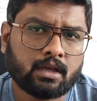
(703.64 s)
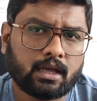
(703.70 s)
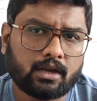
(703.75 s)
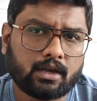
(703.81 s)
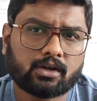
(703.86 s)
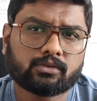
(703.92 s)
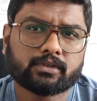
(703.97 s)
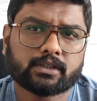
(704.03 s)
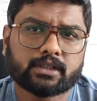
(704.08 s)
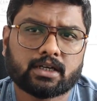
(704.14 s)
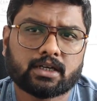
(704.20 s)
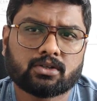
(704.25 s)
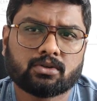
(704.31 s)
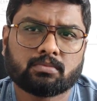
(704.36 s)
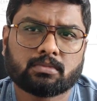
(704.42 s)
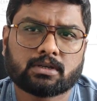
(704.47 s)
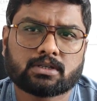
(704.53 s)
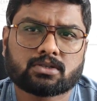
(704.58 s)
Along with that,
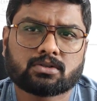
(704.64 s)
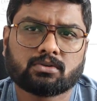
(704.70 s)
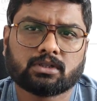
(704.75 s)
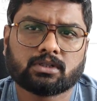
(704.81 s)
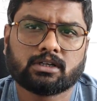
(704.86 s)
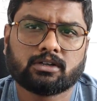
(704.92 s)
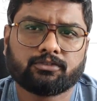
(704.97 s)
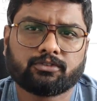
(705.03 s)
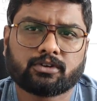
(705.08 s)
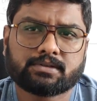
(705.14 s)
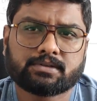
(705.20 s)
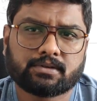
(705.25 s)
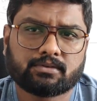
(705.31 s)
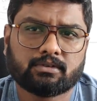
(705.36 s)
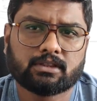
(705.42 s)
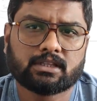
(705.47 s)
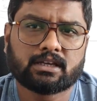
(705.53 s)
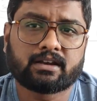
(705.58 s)
you must know the difference
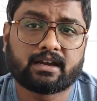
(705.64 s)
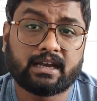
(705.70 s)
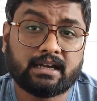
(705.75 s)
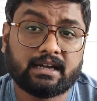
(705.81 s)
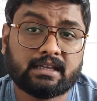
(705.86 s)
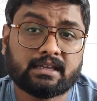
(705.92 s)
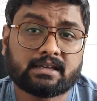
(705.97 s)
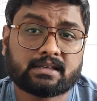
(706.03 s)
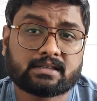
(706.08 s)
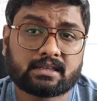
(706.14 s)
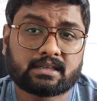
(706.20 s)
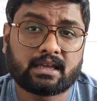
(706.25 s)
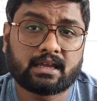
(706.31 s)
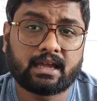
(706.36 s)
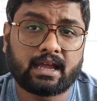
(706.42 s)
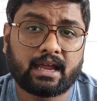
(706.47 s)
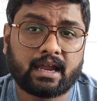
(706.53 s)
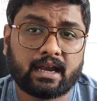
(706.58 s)
between the RADIUS
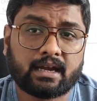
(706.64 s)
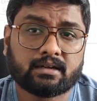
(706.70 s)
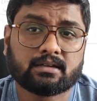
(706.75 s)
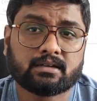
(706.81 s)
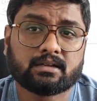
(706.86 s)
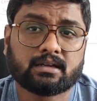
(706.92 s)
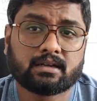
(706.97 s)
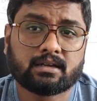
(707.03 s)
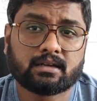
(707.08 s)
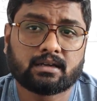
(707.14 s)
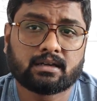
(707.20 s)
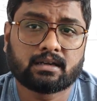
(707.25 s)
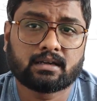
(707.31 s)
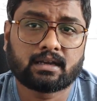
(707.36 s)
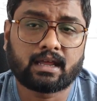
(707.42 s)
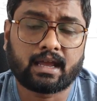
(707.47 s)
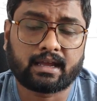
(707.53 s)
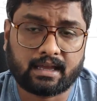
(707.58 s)
and
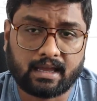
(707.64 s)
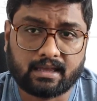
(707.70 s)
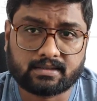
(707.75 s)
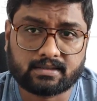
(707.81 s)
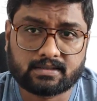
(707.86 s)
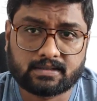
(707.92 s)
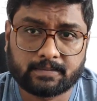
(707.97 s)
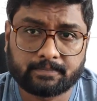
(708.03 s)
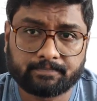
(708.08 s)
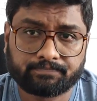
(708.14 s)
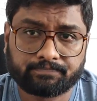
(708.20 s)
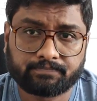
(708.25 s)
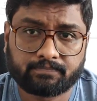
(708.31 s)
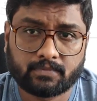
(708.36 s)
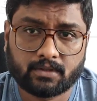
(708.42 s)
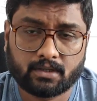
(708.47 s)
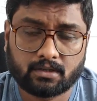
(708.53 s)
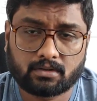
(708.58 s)
TACACS.
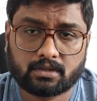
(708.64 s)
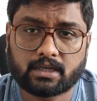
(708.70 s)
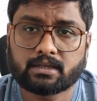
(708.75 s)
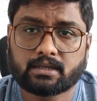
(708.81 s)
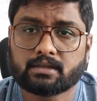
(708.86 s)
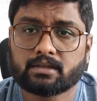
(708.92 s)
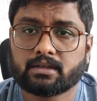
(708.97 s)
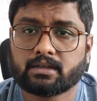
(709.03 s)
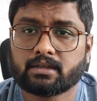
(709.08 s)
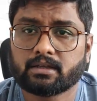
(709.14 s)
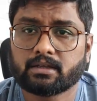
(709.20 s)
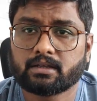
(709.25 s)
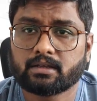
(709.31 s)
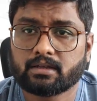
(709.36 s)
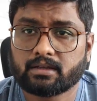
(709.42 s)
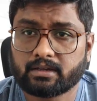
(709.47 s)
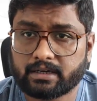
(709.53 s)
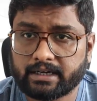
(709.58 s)
Okay,
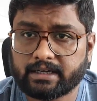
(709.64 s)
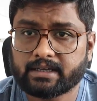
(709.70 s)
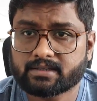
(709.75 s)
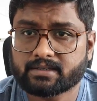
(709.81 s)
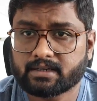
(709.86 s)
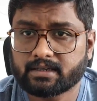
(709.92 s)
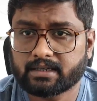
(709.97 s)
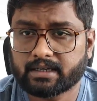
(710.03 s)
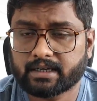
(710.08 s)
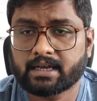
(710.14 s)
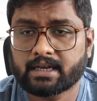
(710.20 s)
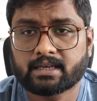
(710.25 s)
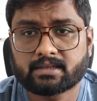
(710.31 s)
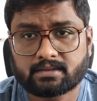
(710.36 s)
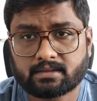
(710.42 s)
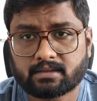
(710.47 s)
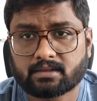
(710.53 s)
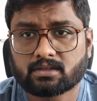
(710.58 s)
RADIUS and
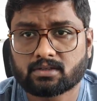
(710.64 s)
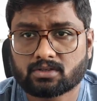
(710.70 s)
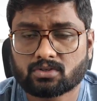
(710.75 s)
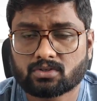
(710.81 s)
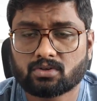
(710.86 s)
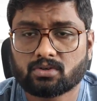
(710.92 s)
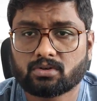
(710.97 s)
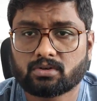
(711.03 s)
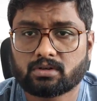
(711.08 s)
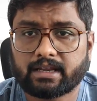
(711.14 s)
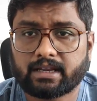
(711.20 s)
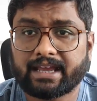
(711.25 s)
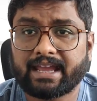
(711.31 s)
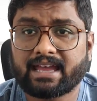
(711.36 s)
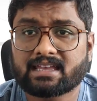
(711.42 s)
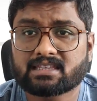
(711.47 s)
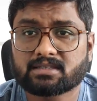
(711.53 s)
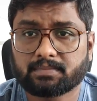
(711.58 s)
TACACS. So
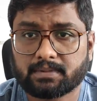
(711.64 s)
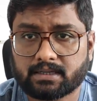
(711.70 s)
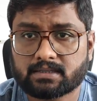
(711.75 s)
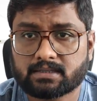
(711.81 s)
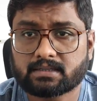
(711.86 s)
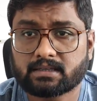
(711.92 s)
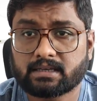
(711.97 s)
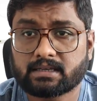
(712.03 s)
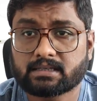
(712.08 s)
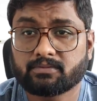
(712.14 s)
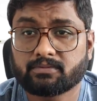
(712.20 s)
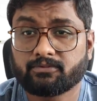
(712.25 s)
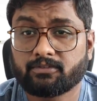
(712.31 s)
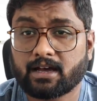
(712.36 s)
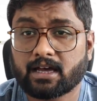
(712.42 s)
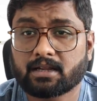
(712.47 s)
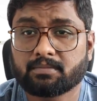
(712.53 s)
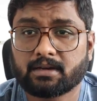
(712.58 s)
TACACS Plus is
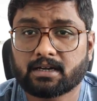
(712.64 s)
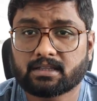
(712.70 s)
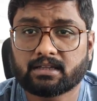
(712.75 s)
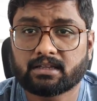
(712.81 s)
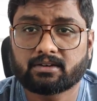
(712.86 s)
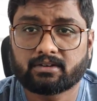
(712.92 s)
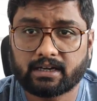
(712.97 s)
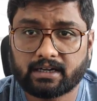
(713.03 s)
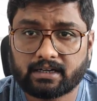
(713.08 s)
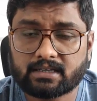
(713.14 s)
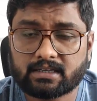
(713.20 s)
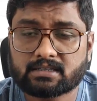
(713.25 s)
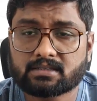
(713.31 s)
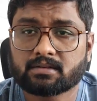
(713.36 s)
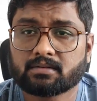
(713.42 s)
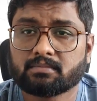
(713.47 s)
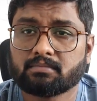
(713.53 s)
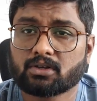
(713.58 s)
far better than
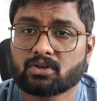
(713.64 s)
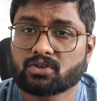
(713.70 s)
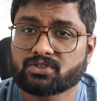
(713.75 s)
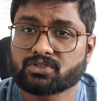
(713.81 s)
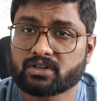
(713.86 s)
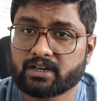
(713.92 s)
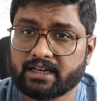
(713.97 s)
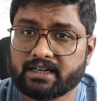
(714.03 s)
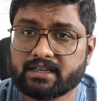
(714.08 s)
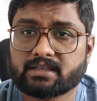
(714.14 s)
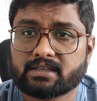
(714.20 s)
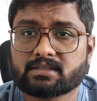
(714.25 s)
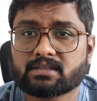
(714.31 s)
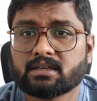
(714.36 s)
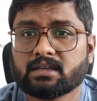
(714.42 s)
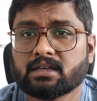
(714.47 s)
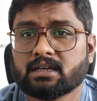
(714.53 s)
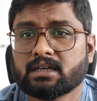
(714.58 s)
RADIUS, because RADIUS
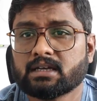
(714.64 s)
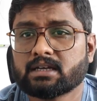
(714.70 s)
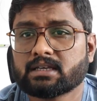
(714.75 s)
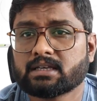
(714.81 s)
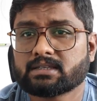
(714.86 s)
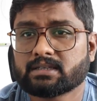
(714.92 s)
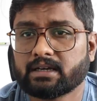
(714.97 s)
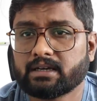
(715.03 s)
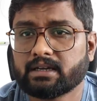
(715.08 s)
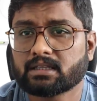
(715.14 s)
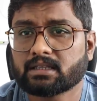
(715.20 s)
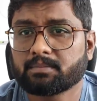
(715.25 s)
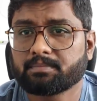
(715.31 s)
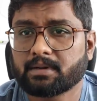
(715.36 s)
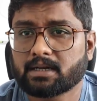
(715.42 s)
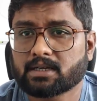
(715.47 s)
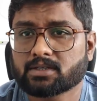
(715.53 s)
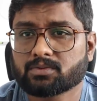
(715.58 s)
sending the
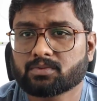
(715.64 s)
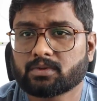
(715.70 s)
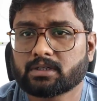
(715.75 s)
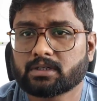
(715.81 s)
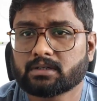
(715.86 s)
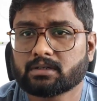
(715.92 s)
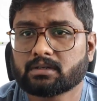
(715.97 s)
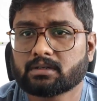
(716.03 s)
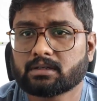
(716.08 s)
password